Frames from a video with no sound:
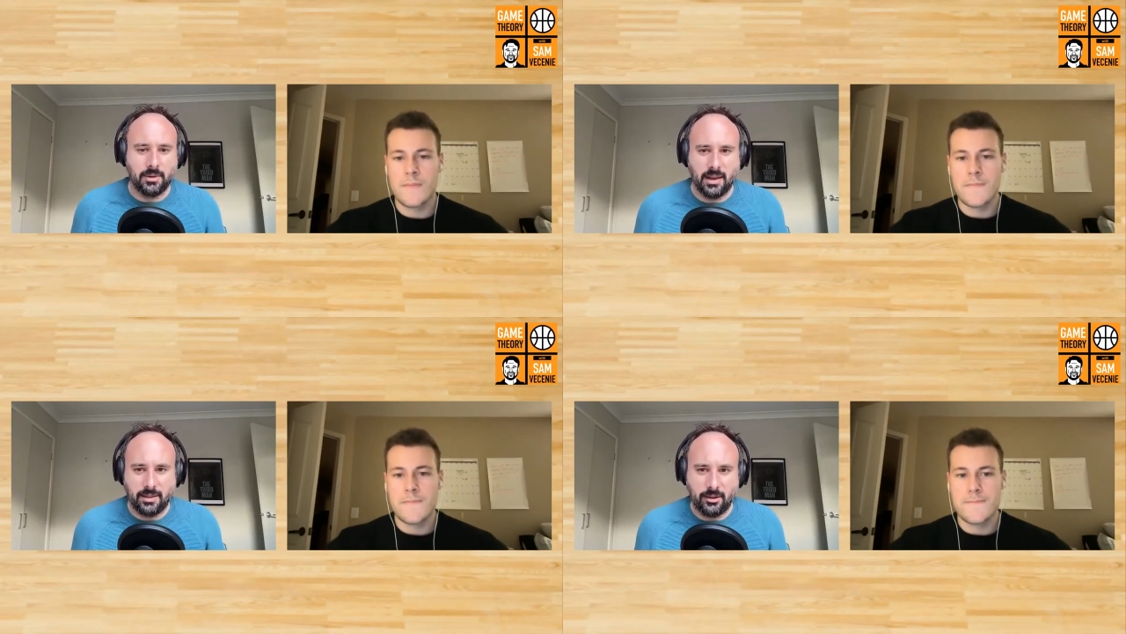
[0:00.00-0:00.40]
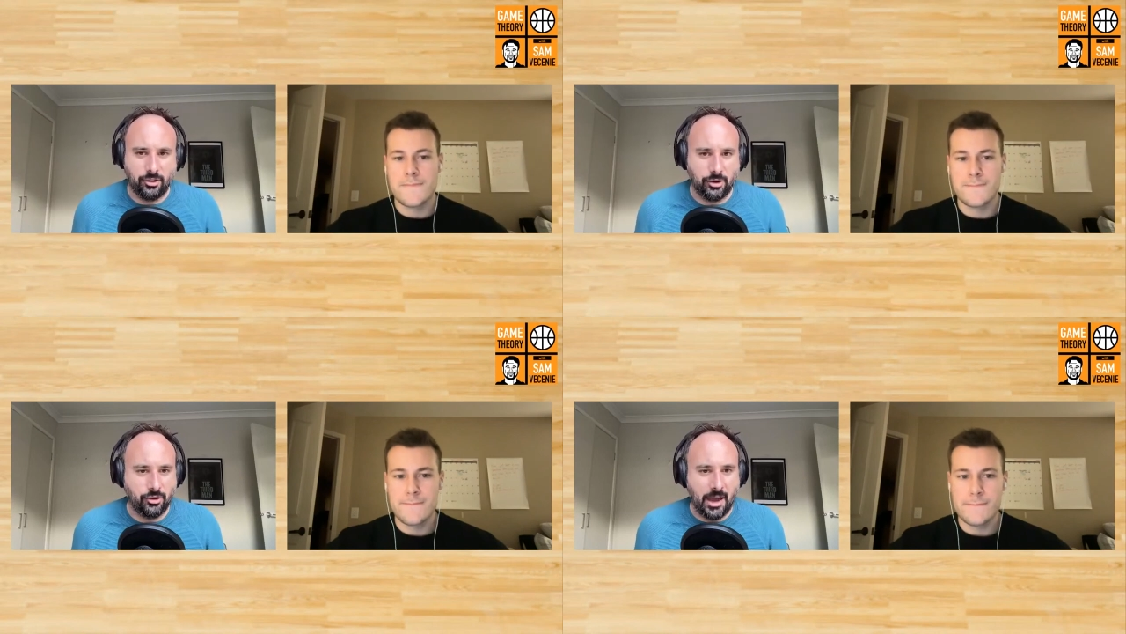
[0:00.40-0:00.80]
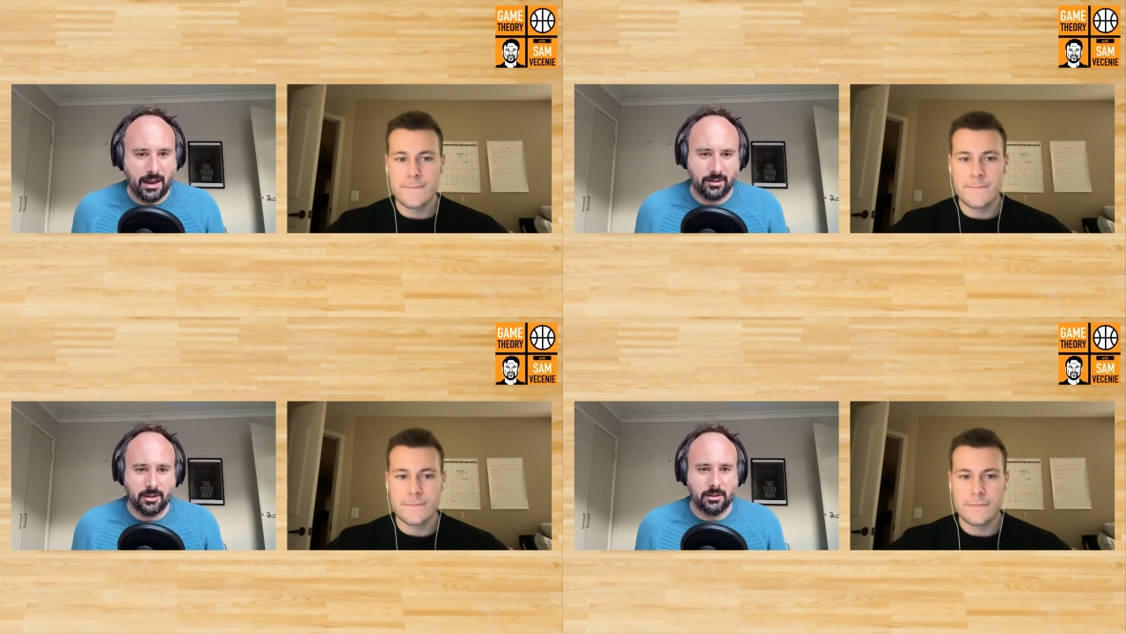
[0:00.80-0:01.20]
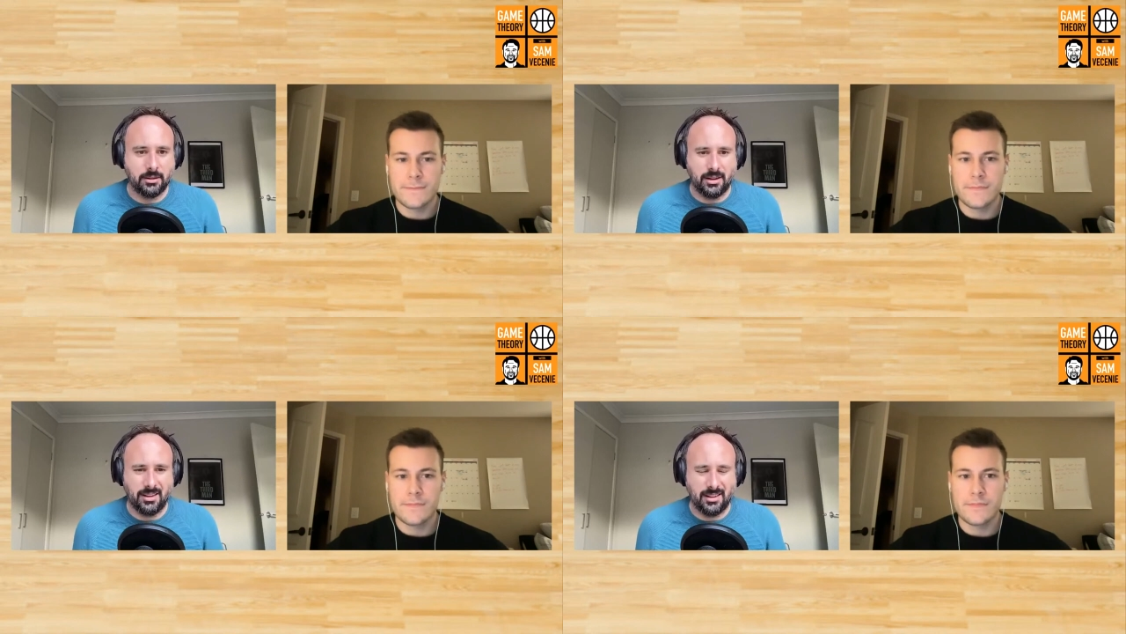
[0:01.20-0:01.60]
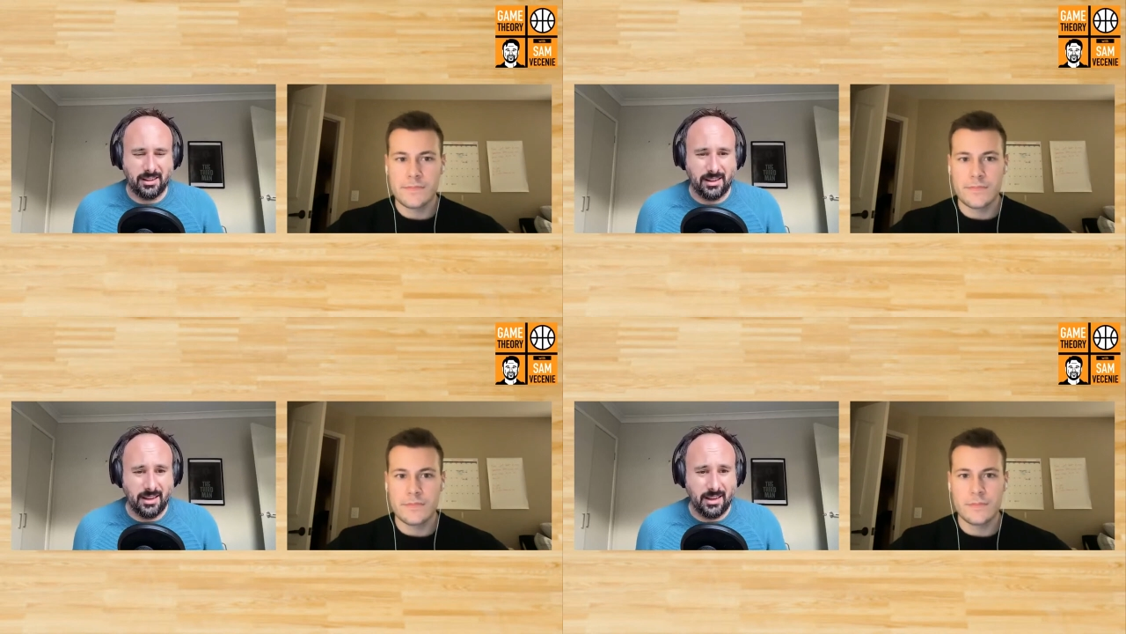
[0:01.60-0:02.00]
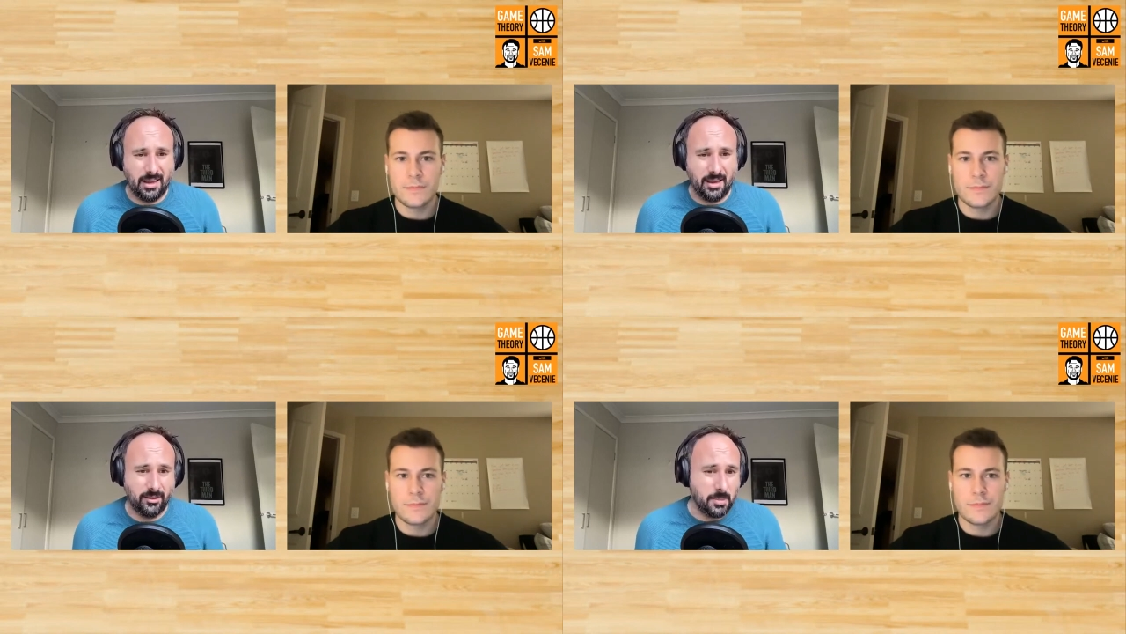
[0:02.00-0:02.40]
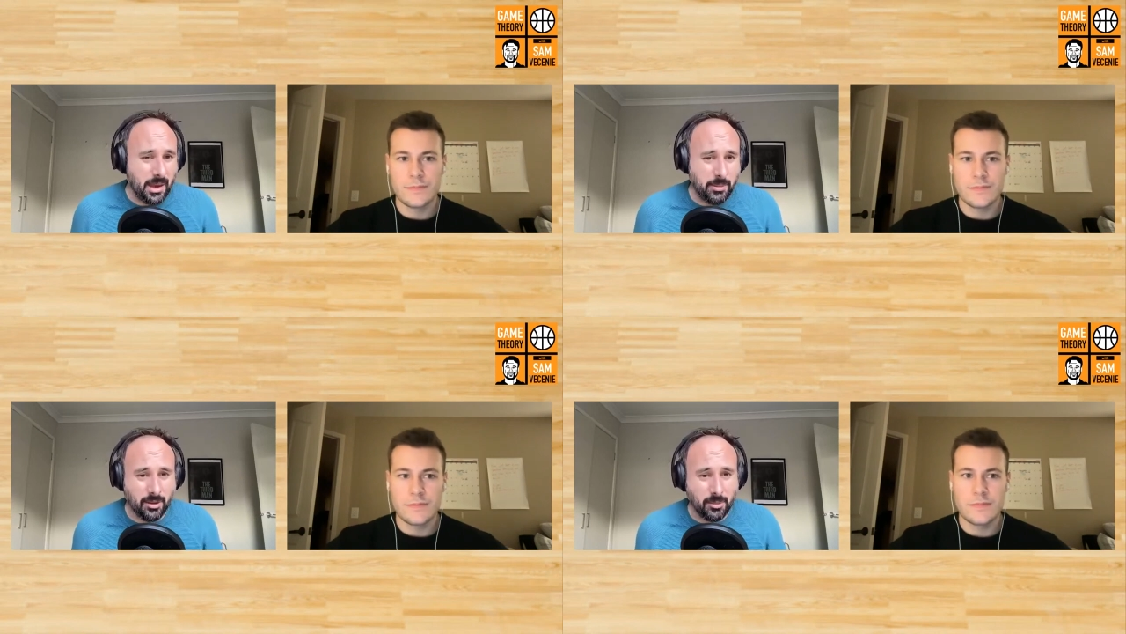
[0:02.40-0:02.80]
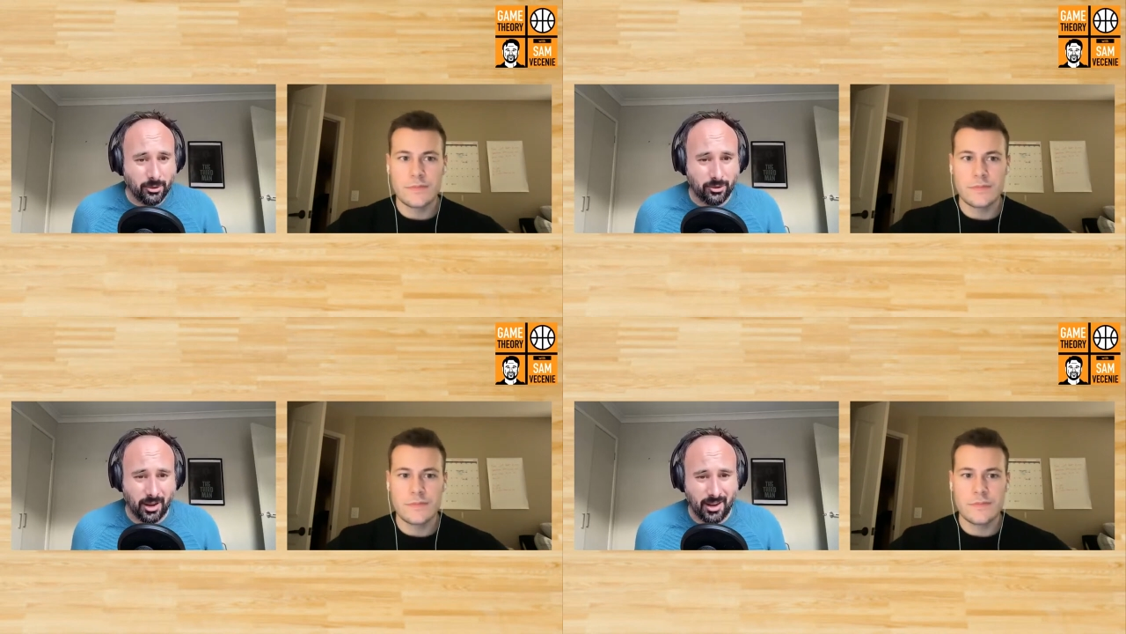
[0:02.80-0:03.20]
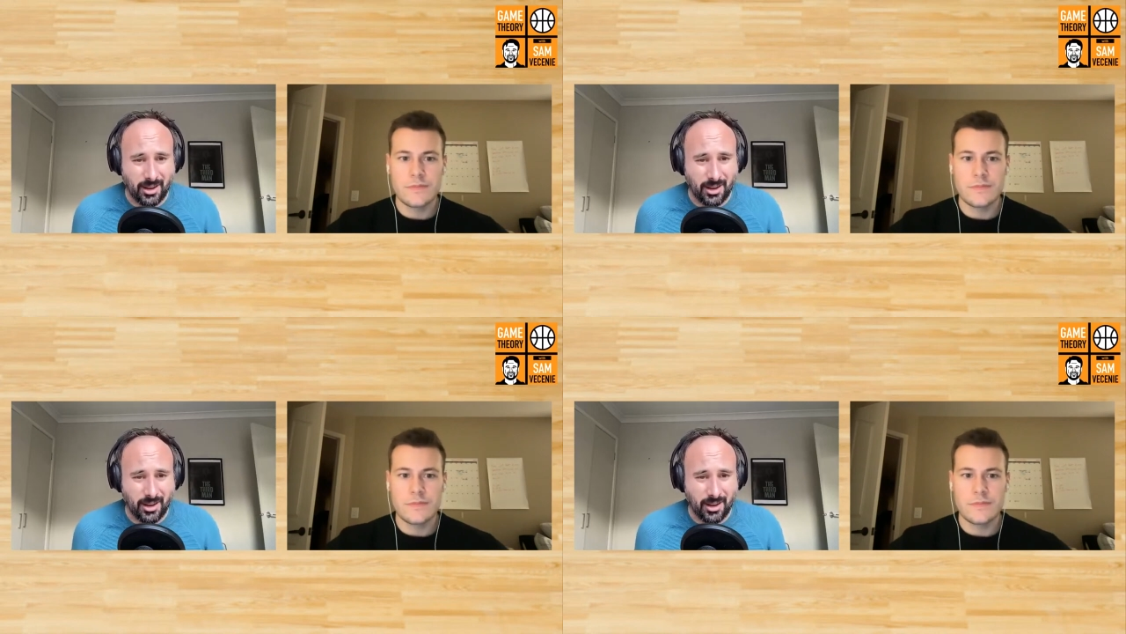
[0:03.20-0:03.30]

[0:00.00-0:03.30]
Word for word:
Speaker 1: because I think GG Jackson is maybe the most